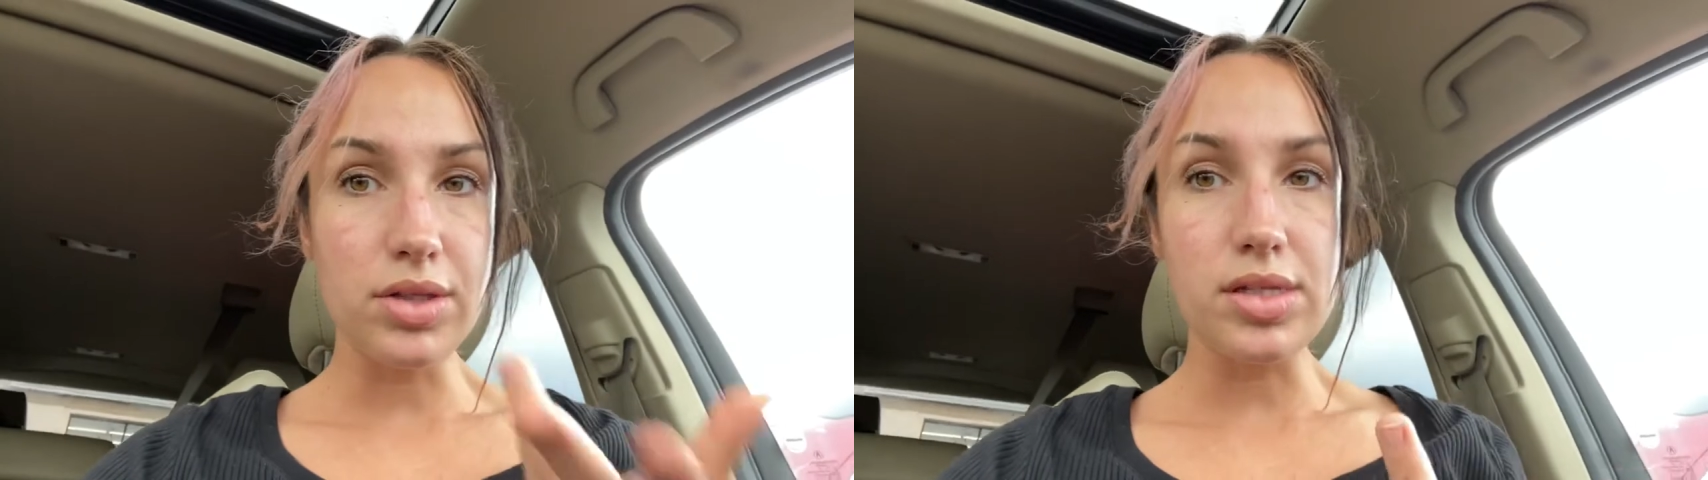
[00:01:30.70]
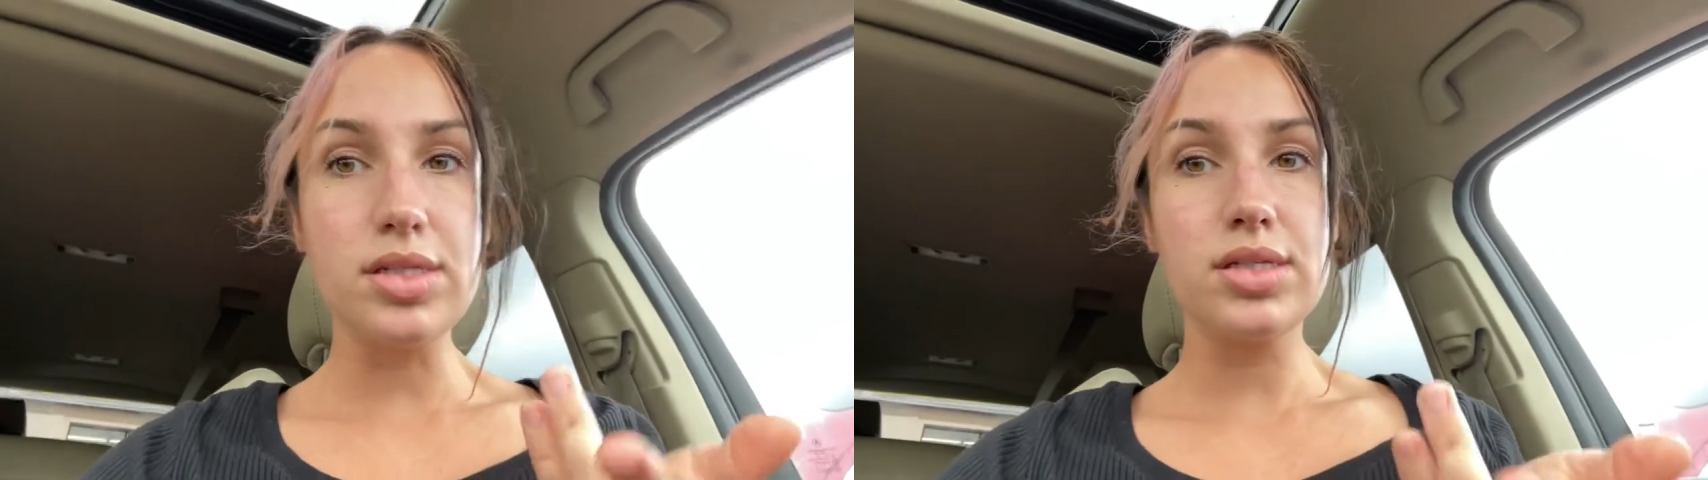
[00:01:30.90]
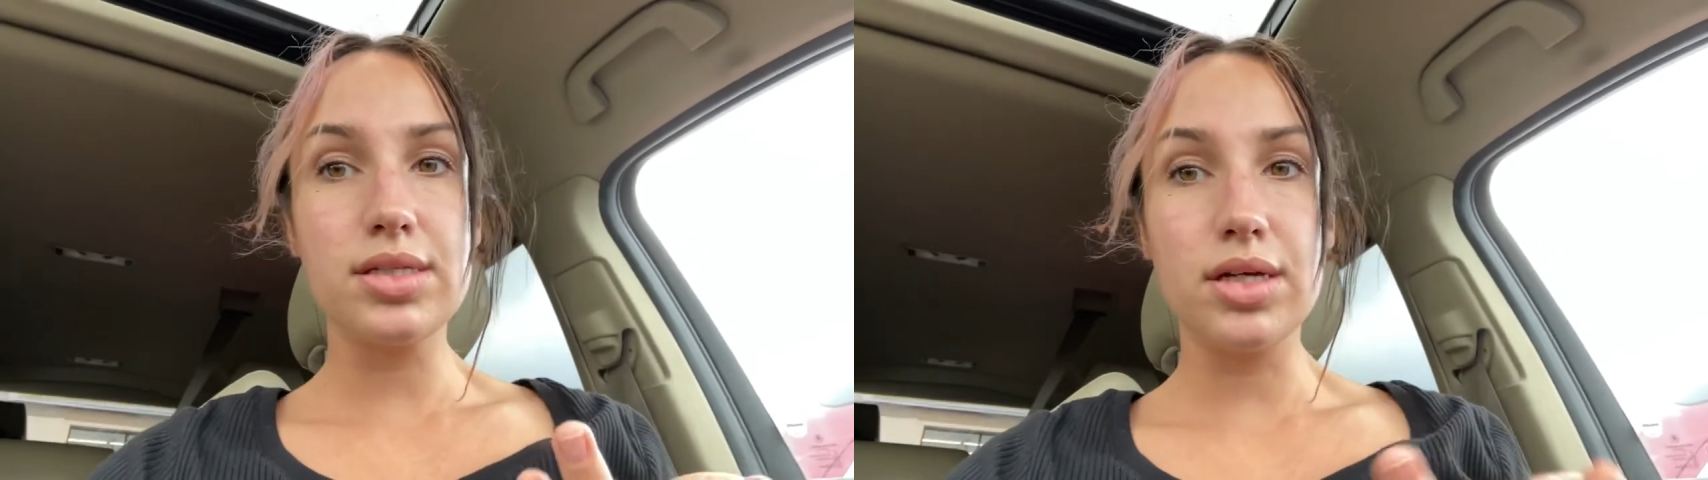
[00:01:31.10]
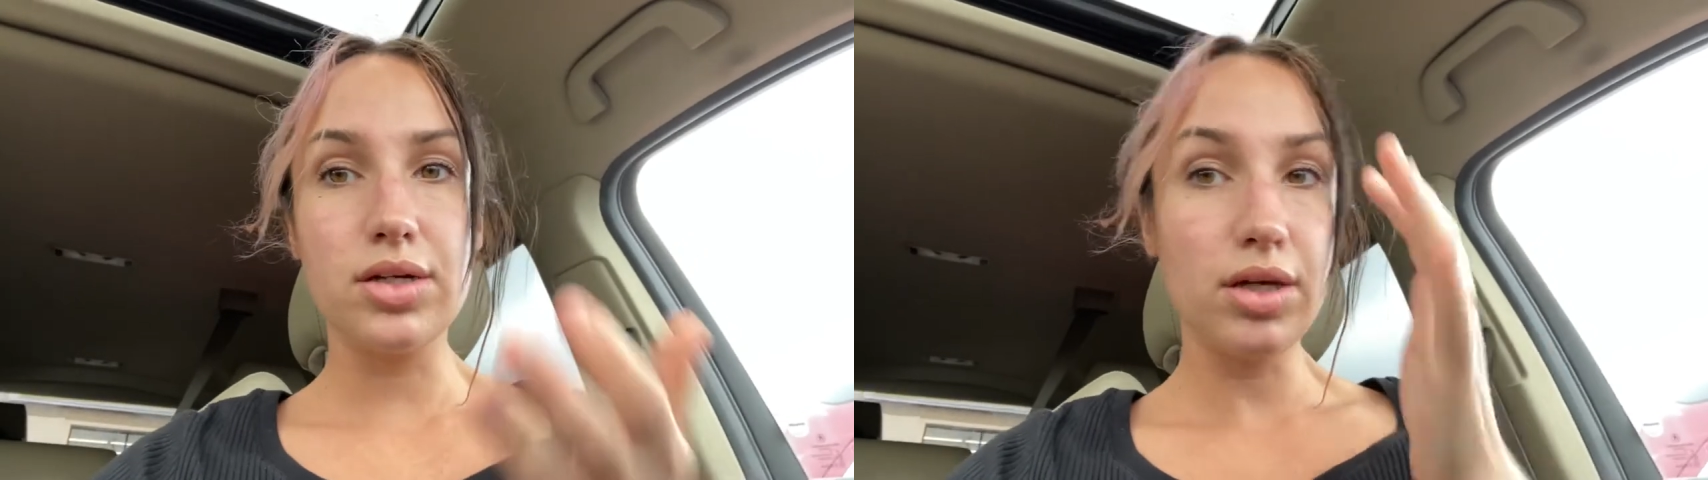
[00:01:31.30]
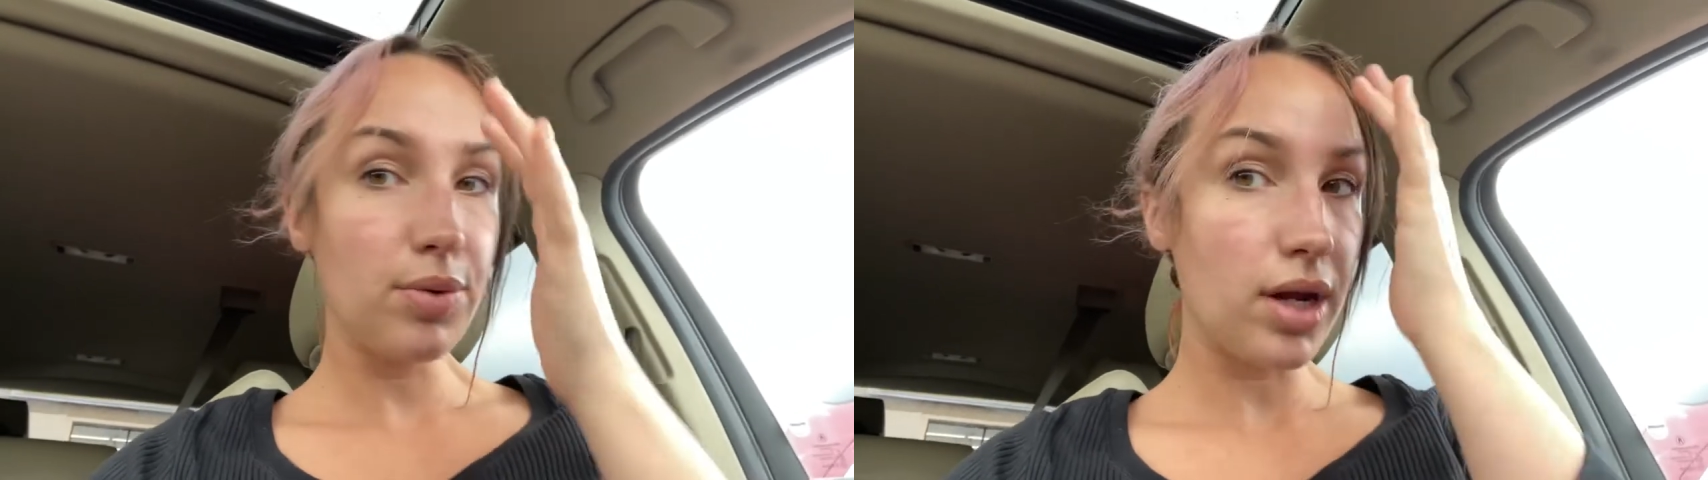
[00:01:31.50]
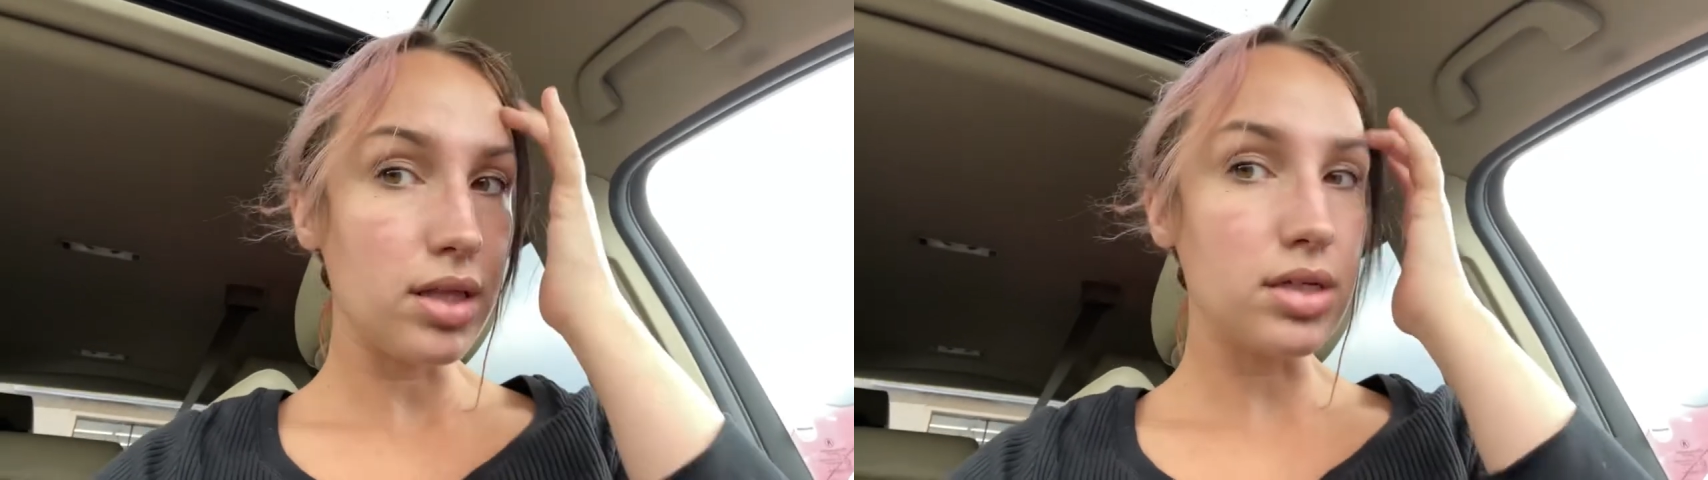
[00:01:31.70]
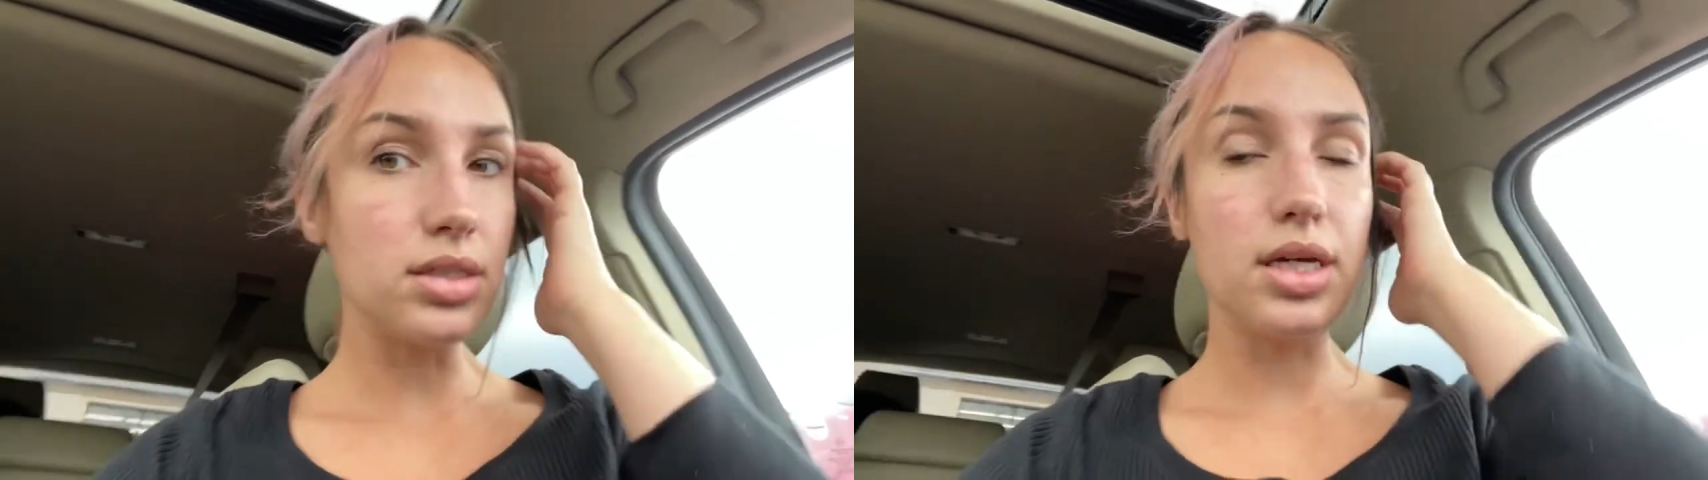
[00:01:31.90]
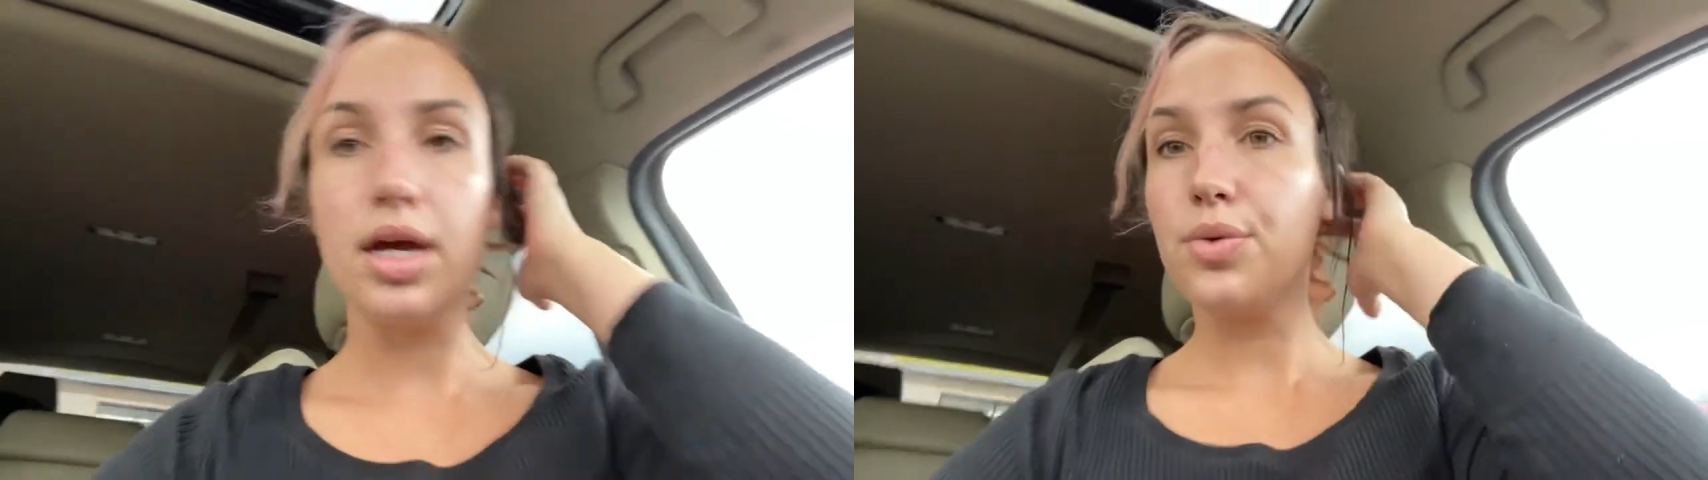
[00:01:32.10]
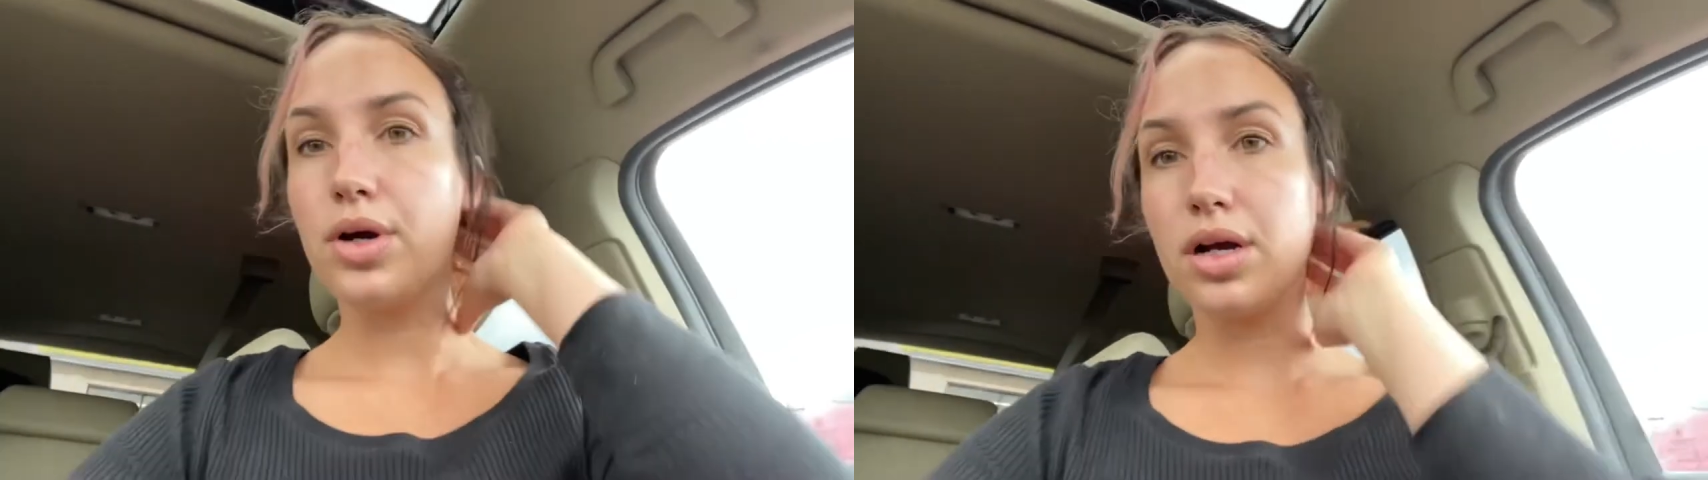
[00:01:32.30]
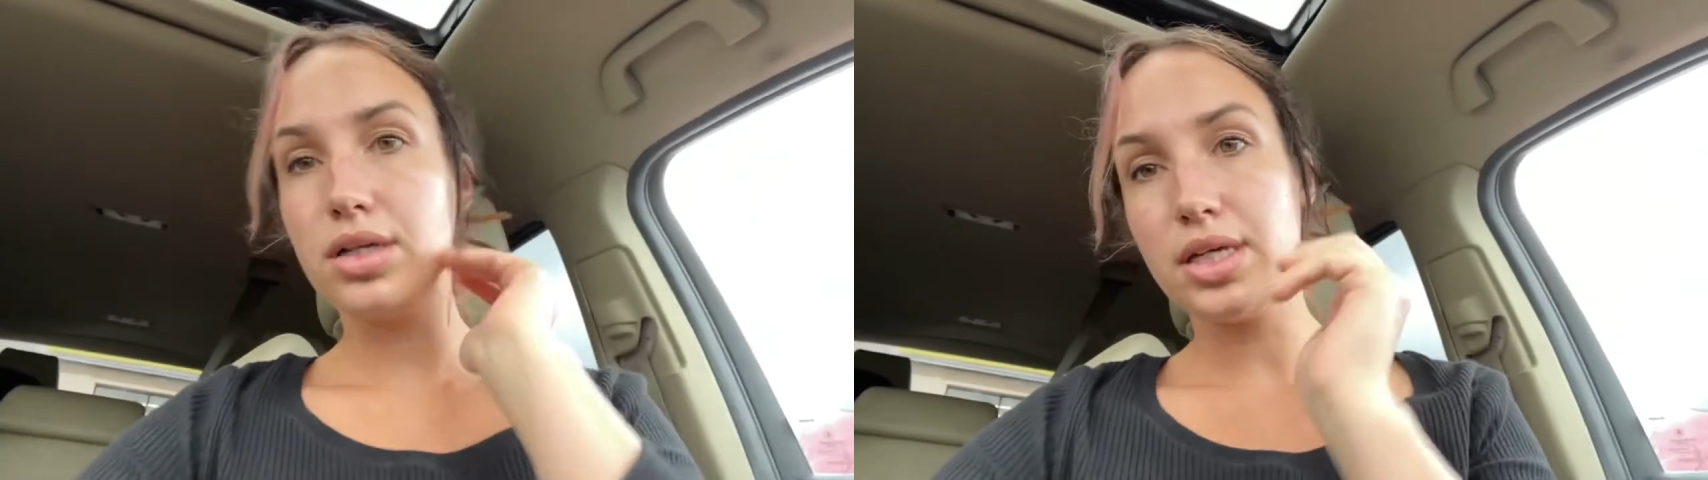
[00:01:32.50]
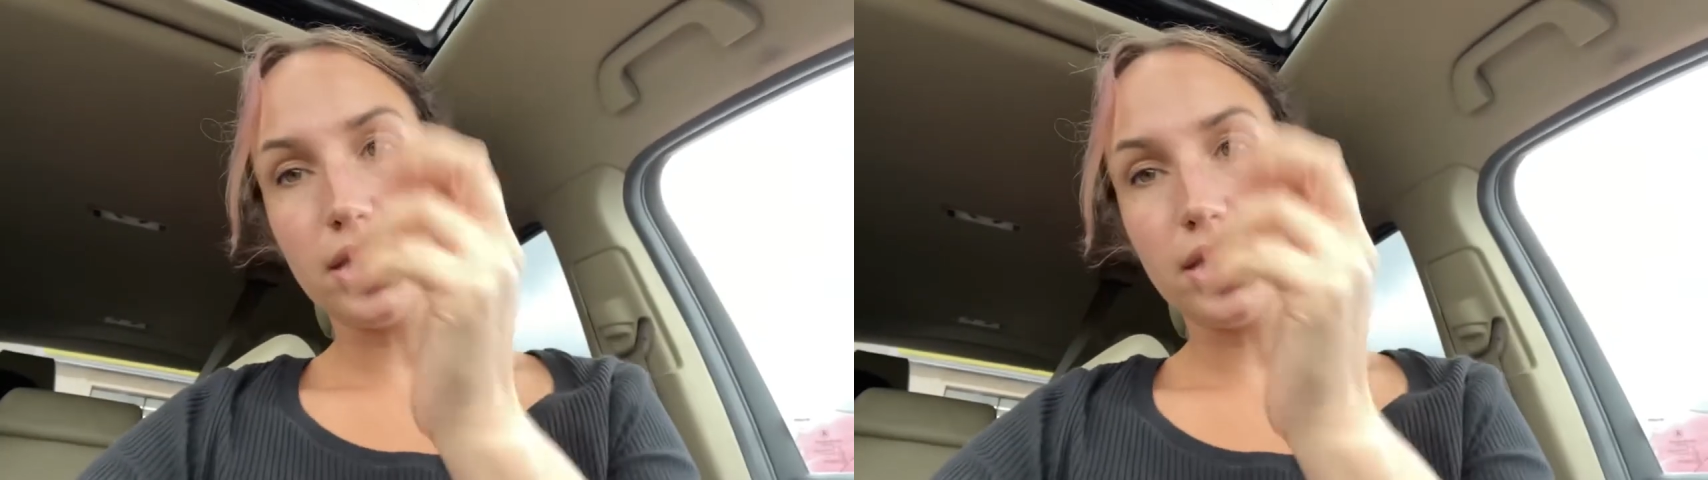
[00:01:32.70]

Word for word: this is literally what I look like at work all day.